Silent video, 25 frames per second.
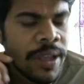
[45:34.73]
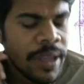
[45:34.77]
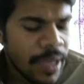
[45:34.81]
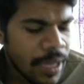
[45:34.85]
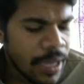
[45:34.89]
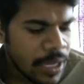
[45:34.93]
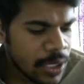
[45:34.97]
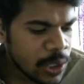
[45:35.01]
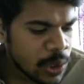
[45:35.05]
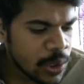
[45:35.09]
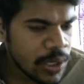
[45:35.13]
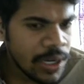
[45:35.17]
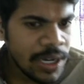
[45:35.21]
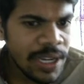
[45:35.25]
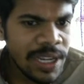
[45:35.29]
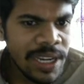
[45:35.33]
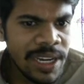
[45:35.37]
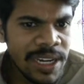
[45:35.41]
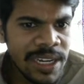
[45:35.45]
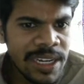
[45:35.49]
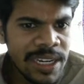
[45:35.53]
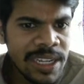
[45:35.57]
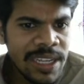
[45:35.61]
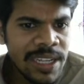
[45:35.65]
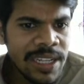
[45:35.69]

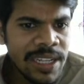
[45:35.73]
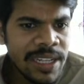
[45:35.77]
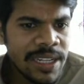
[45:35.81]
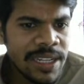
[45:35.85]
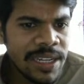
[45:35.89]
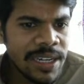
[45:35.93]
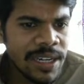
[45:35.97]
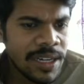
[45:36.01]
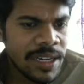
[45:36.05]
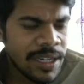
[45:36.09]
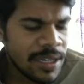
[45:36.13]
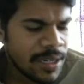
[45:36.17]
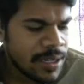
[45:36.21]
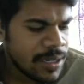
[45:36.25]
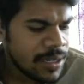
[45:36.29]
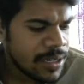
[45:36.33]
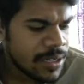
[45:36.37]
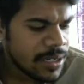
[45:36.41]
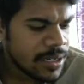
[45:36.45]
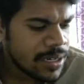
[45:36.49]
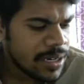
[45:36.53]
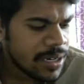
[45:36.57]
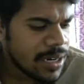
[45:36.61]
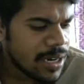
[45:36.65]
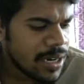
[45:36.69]
Actually, it is
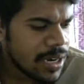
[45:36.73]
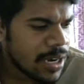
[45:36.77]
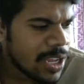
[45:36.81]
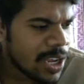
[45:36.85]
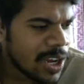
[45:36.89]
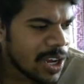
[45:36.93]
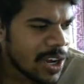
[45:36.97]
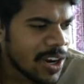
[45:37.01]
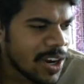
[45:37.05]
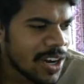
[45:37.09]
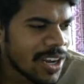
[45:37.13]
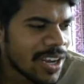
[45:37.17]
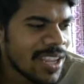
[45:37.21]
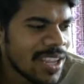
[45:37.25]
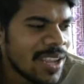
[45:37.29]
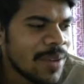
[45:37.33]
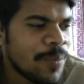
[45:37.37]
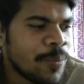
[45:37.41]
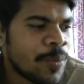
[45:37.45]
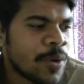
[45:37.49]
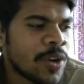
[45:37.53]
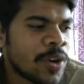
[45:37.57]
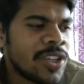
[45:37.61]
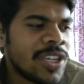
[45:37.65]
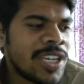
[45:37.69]
not a
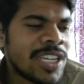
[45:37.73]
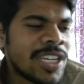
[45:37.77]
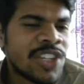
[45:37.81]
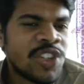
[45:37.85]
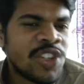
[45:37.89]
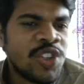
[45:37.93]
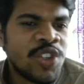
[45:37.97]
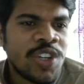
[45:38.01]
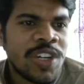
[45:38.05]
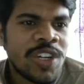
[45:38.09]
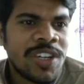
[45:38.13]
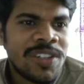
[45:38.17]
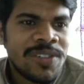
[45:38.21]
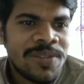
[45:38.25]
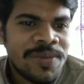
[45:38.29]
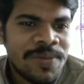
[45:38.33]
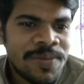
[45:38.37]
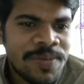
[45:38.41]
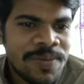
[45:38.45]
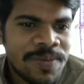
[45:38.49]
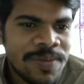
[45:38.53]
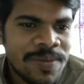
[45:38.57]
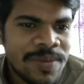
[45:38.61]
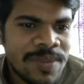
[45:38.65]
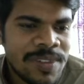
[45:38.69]
progesterone.
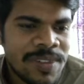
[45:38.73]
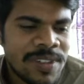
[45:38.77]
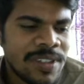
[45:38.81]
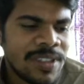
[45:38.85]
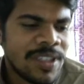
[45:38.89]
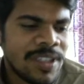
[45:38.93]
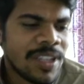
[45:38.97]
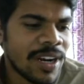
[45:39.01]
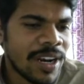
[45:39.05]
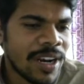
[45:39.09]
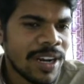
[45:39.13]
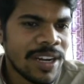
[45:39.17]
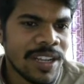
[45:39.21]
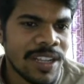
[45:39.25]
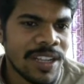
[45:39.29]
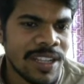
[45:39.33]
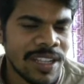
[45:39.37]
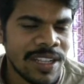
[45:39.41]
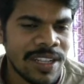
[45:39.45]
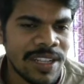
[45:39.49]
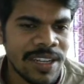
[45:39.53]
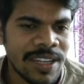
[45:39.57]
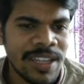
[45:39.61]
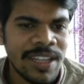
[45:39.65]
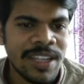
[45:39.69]
The right
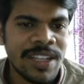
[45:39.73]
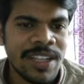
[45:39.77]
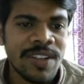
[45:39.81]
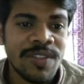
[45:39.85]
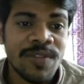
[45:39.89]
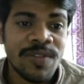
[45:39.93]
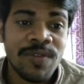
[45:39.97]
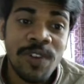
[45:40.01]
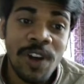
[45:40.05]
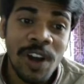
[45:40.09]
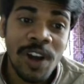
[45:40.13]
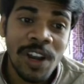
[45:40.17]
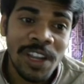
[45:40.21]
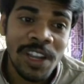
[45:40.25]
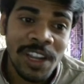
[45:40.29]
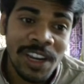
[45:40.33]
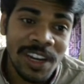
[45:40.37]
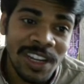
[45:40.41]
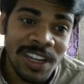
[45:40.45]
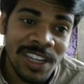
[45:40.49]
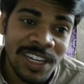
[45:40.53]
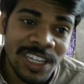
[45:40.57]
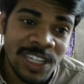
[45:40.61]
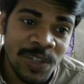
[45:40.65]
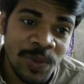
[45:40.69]
answer is
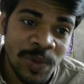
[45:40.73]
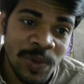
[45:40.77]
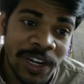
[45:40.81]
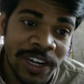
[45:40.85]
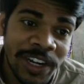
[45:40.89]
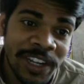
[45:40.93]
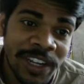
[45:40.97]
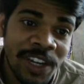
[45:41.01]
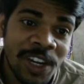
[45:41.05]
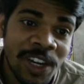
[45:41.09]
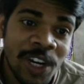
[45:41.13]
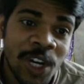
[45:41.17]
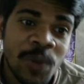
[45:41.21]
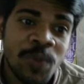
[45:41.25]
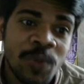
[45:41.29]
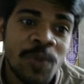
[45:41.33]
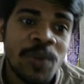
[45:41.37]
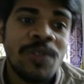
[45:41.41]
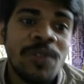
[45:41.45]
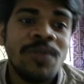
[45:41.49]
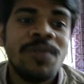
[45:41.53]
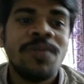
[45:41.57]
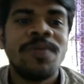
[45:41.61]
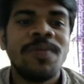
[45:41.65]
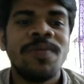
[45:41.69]
follicular stimulating
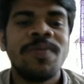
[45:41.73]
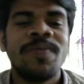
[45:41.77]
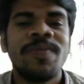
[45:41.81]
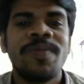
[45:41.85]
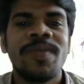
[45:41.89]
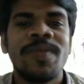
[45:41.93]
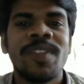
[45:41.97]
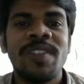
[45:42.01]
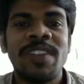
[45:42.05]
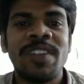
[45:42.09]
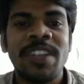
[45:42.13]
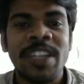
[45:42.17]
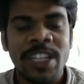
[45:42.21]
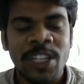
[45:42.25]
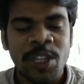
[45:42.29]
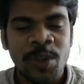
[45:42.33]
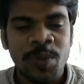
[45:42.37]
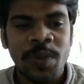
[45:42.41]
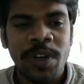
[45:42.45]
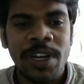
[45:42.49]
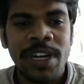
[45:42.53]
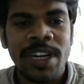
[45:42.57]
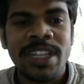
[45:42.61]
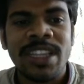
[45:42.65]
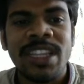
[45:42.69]
hormone, which
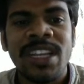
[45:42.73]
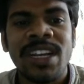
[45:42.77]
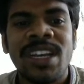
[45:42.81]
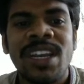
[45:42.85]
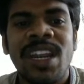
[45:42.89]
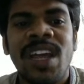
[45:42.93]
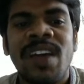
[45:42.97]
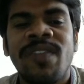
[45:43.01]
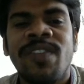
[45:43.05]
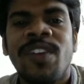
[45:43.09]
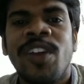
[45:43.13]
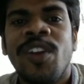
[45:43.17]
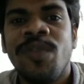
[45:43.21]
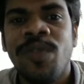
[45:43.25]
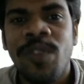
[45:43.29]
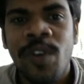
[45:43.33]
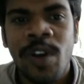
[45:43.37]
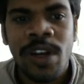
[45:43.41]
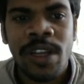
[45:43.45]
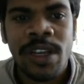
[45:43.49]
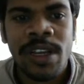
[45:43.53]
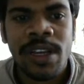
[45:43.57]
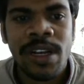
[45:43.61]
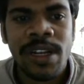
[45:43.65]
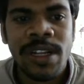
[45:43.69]
stimulates the Graafian
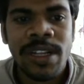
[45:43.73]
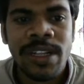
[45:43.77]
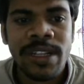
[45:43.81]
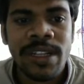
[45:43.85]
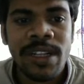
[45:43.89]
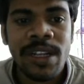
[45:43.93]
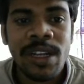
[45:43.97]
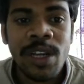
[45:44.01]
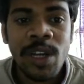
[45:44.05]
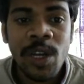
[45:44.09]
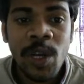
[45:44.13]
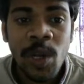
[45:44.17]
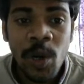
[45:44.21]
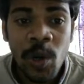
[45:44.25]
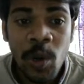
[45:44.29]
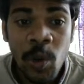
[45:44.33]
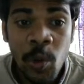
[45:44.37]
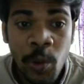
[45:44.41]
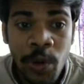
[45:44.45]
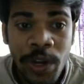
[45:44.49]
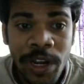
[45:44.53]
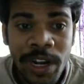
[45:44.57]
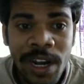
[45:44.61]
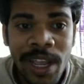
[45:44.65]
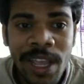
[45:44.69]
follicles,
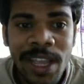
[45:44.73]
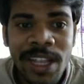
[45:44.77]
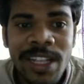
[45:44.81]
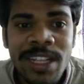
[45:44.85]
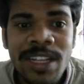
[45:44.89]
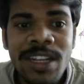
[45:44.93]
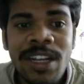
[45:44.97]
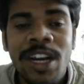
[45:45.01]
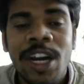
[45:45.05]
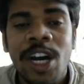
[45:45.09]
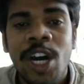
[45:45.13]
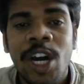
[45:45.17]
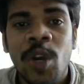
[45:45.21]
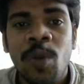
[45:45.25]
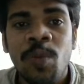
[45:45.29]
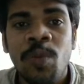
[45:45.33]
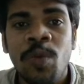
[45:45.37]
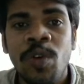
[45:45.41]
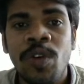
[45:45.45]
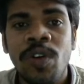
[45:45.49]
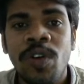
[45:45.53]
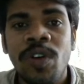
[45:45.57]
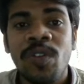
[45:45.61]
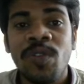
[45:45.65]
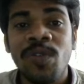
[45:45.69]
luteinizing
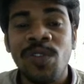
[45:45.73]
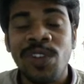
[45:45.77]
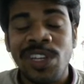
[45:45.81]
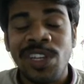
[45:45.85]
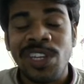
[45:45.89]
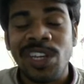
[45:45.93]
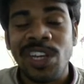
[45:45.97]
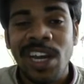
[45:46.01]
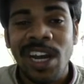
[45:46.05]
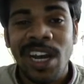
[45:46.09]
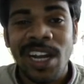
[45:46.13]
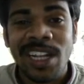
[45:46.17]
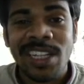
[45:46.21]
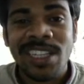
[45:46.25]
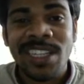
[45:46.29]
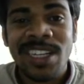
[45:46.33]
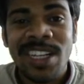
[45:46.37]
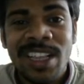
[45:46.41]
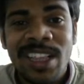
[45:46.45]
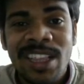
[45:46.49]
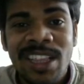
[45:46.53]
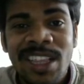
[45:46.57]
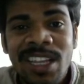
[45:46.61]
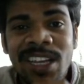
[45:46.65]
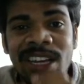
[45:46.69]
hormone, which
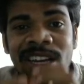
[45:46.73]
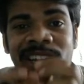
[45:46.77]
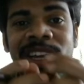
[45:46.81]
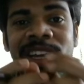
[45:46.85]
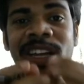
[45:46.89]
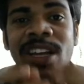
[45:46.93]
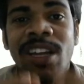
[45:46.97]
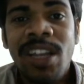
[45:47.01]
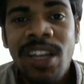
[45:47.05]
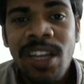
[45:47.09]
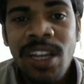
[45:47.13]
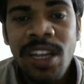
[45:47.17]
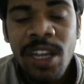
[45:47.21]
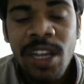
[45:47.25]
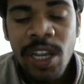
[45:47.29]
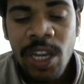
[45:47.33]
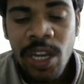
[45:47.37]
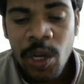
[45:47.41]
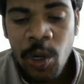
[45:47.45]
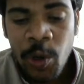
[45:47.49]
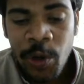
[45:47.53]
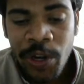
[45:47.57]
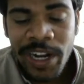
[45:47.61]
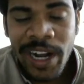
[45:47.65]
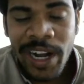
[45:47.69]
causes the
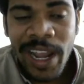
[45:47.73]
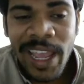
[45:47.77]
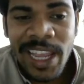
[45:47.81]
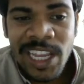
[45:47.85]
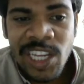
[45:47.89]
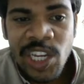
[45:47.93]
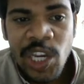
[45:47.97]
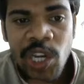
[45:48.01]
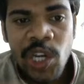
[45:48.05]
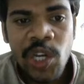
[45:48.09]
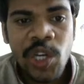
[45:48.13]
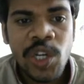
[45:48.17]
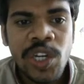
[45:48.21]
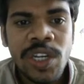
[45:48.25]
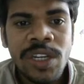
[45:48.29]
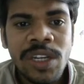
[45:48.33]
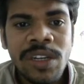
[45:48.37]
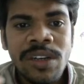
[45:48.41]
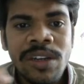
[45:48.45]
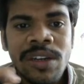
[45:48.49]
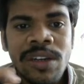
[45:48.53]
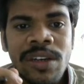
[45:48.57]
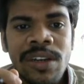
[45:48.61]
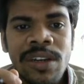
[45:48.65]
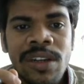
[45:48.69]

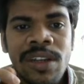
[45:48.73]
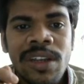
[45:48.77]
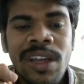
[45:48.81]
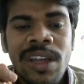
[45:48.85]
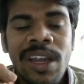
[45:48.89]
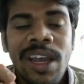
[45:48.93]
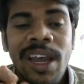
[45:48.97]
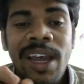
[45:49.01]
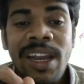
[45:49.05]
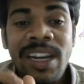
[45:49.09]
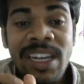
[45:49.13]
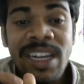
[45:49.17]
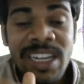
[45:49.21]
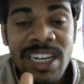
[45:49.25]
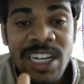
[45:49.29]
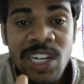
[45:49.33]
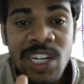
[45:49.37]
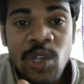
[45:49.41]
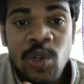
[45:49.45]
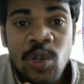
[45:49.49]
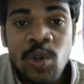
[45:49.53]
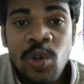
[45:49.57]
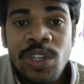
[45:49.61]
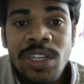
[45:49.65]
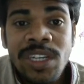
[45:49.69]
luteinization, and
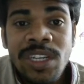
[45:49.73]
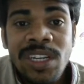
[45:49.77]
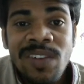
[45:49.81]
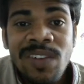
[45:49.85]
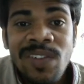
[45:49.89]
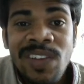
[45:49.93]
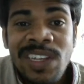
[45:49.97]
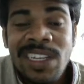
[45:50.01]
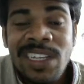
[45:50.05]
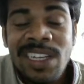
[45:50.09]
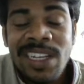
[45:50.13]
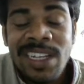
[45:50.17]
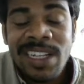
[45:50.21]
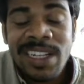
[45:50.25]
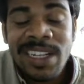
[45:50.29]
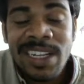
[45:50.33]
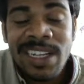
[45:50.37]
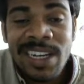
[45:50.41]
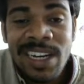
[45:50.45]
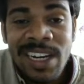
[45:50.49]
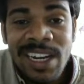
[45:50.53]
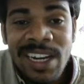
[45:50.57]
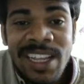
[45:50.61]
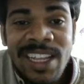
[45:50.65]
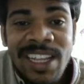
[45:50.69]
estrogen, which is
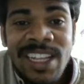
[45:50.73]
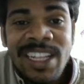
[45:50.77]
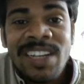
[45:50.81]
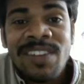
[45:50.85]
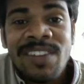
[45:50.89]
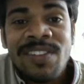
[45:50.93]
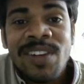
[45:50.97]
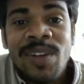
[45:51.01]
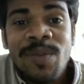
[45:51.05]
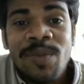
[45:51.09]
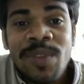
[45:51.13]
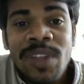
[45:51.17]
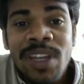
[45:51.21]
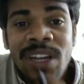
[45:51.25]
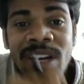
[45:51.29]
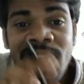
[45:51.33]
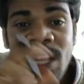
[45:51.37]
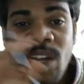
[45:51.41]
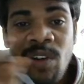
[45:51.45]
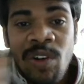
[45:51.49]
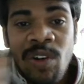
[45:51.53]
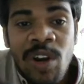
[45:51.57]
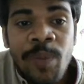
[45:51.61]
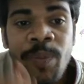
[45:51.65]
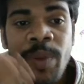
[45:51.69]
released from the
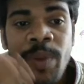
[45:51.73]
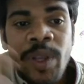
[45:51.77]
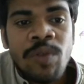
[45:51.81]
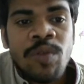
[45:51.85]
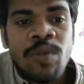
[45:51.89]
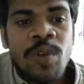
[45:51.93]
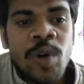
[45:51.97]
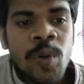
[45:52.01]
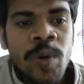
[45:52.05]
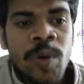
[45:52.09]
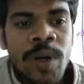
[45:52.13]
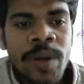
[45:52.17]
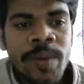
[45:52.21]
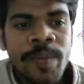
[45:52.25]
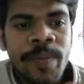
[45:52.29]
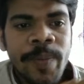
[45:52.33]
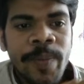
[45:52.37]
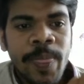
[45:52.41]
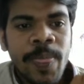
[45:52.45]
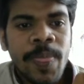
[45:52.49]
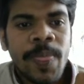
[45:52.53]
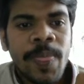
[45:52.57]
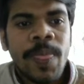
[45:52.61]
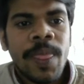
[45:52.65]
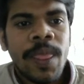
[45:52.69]
developing
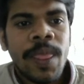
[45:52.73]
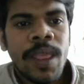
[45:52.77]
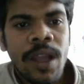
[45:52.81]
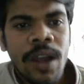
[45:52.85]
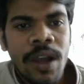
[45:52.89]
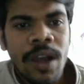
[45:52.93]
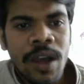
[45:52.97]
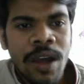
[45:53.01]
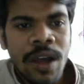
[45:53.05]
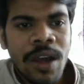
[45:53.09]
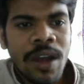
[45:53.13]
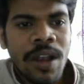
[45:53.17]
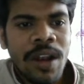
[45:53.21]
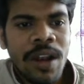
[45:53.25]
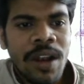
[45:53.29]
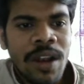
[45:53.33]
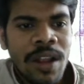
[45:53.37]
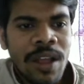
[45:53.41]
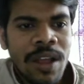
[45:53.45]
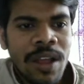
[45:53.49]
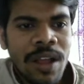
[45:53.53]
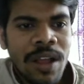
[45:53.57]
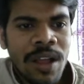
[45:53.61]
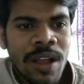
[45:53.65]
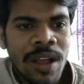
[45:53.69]
ova.
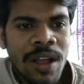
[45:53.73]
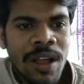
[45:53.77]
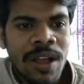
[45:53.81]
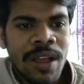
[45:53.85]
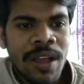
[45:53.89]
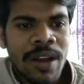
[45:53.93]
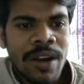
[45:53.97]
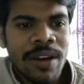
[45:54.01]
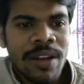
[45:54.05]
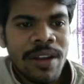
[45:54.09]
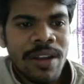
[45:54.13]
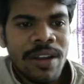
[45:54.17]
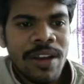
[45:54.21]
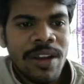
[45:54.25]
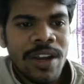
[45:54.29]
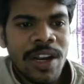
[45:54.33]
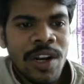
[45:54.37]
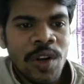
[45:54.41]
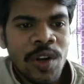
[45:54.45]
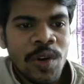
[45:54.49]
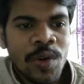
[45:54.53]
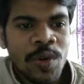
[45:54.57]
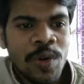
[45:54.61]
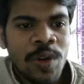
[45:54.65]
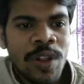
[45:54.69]
All are
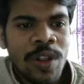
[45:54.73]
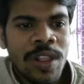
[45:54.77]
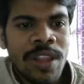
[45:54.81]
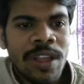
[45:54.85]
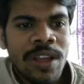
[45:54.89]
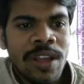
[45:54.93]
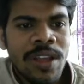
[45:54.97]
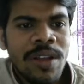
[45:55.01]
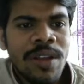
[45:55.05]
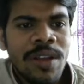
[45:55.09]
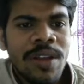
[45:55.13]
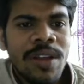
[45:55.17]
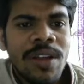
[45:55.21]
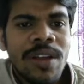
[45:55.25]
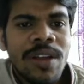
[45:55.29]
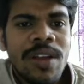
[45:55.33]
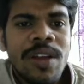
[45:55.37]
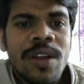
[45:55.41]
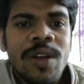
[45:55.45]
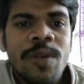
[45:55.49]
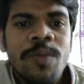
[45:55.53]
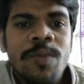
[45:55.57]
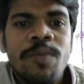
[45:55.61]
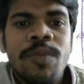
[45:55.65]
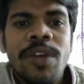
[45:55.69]
control the
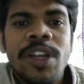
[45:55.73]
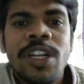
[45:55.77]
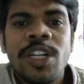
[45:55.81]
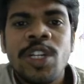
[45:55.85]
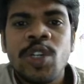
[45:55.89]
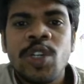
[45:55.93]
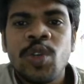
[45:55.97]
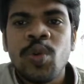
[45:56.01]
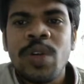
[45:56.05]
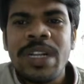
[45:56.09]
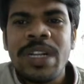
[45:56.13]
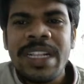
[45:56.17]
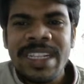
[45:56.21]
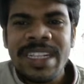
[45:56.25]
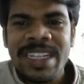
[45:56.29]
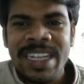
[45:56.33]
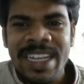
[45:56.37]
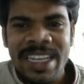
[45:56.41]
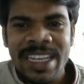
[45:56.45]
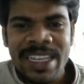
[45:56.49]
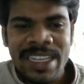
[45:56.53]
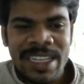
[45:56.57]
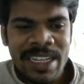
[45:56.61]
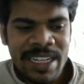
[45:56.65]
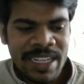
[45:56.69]
menstrual
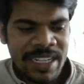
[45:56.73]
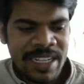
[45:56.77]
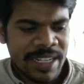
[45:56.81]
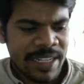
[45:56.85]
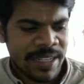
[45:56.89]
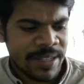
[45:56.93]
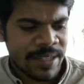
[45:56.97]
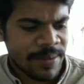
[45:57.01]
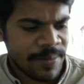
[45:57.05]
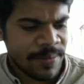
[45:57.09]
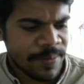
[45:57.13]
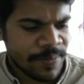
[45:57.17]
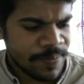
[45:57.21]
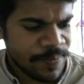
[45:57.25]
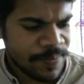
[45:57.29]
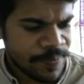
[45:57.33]
cycles.